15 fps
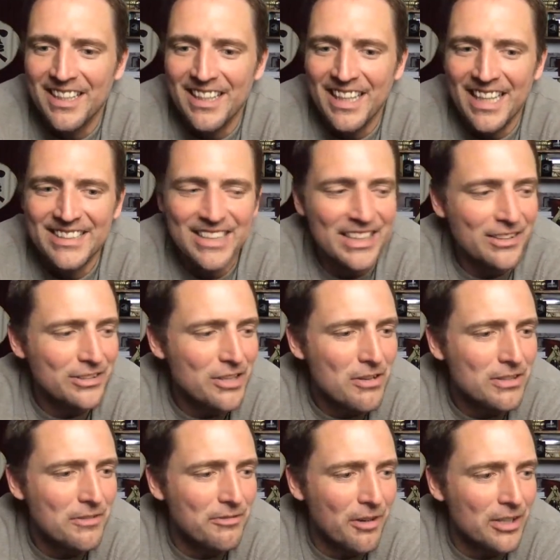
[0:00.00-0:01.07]
It's like, there's no
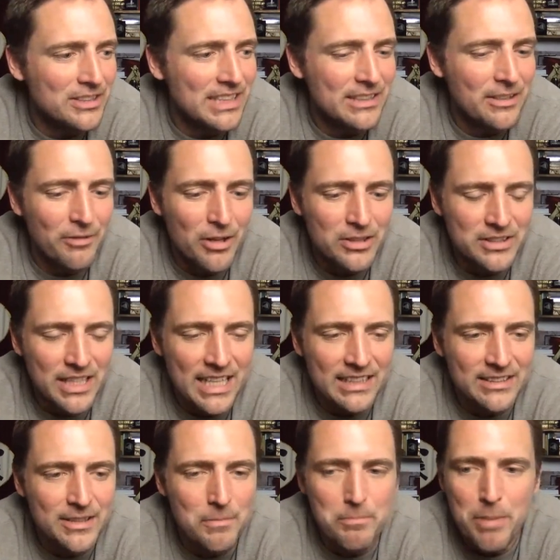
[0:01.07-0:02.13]
diversity. Diversity
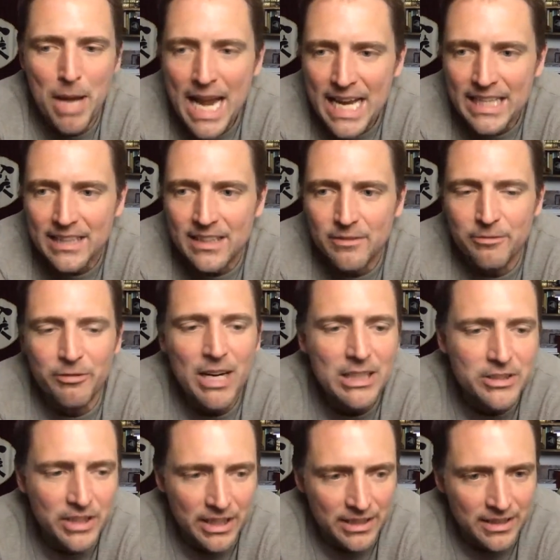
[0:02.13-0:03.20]
is debate,
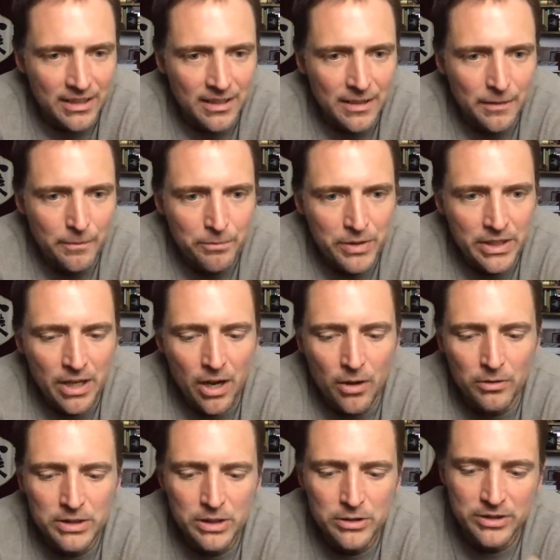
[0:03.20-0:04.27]
friction.
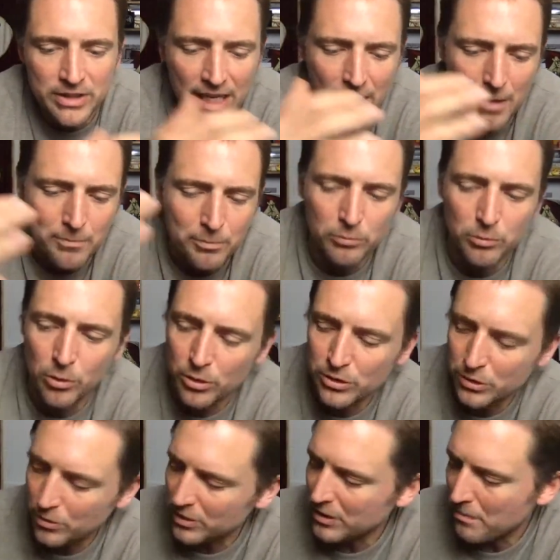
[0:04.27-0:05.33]
You set up
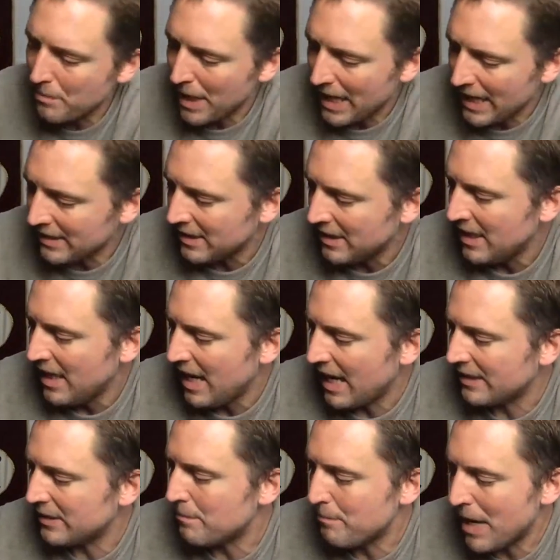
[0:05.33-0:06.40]
rules to a debate,
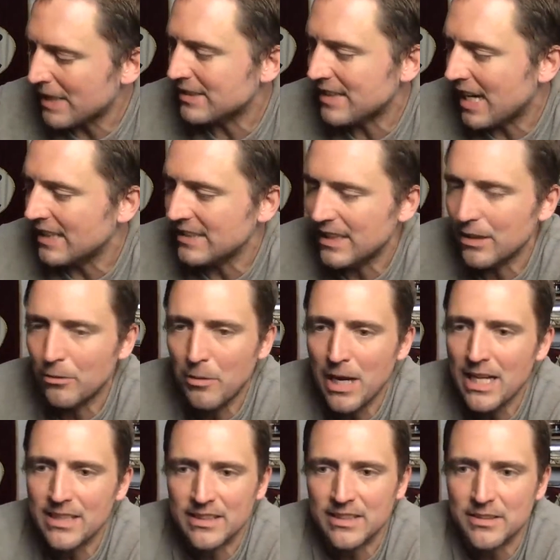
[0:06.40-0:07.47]
and the best idea
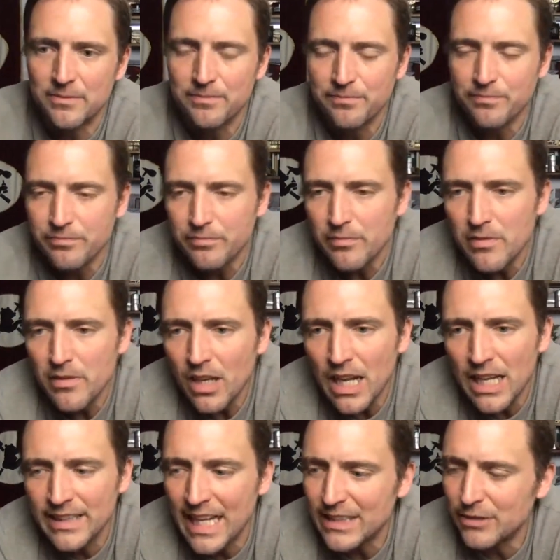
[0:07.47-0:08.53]
wins.
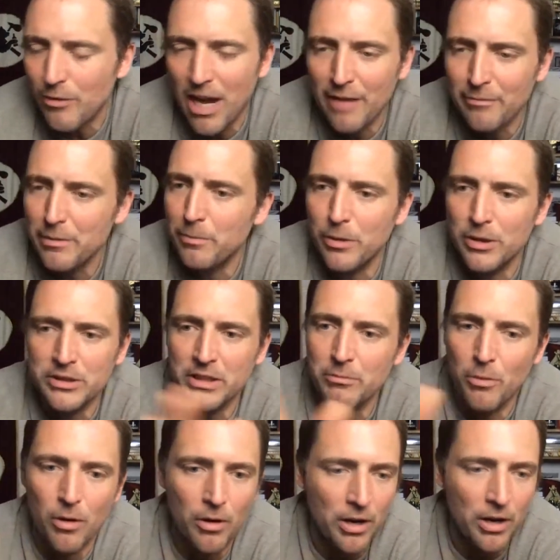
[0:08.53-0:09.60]
And that's why I've been pushing
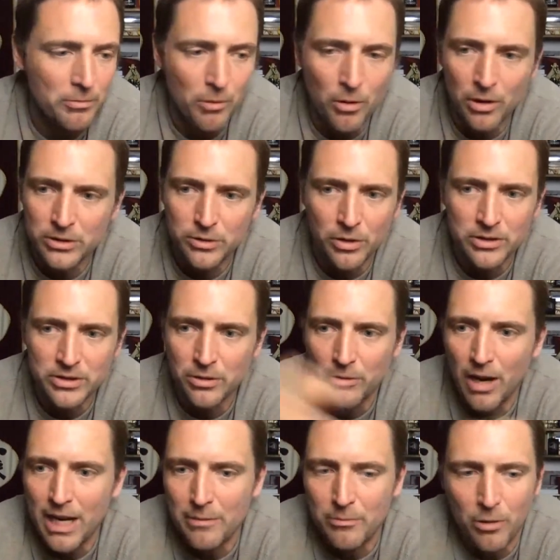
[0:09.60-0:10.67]
more and more towards the
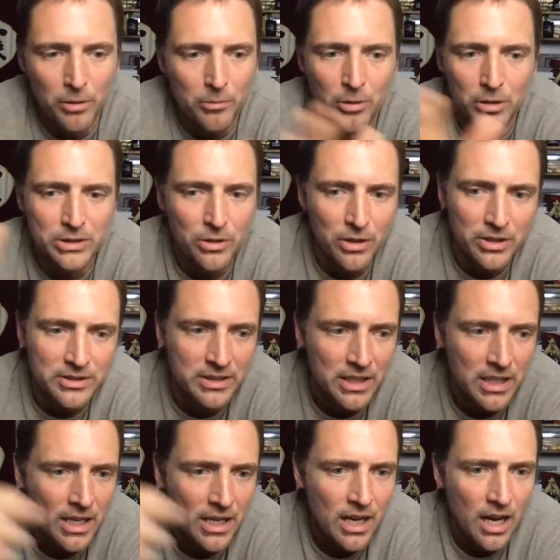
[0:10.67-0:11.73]
right, more and more towards
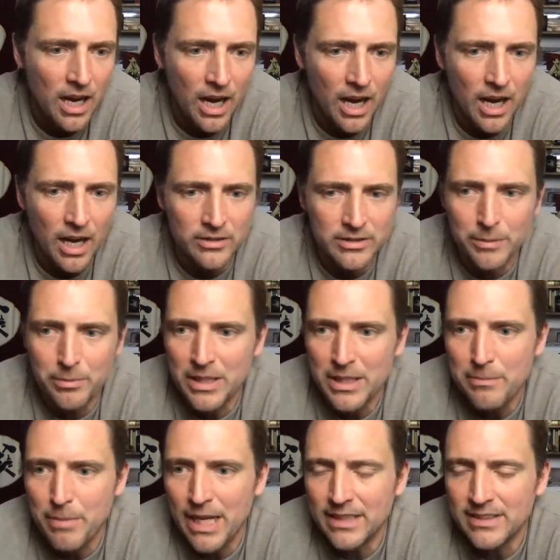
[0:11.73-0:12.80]

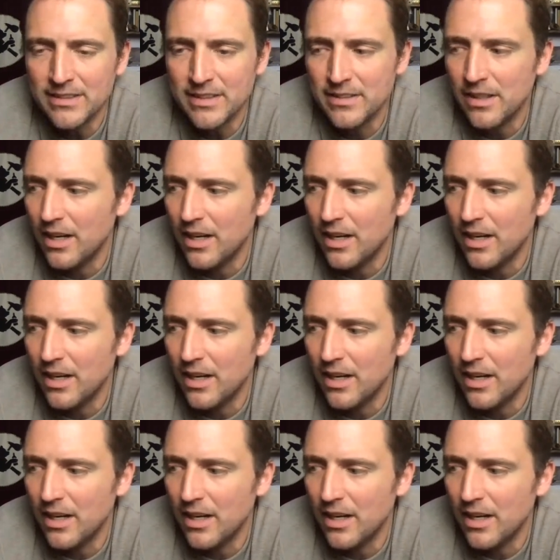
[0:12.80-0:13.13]
liberty-based